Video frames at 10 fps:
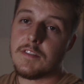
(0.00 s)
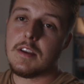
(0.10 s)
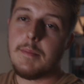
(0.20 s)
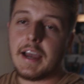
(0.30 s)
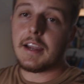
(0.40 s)

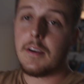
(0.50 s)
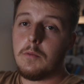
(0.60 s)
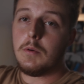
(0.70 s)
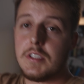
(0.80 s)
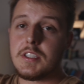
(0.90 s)
feedback
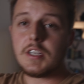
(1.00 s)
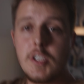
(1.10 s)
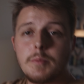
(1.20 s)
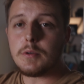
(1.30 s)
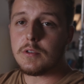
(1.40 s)
was
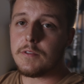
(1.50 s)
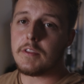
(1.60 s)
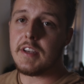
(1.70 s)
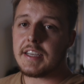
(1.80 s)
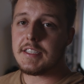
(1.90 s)
such a boost for
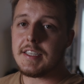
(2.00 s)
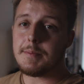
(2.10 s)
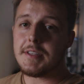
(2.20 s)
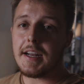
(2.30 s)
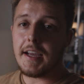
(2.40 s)
the next
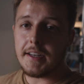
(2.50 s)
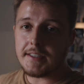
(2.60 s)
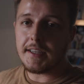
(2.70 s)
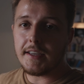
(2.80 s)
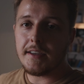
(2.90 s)
steps that I had to
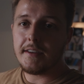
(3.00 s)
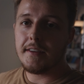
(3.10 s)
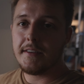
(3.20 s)
take.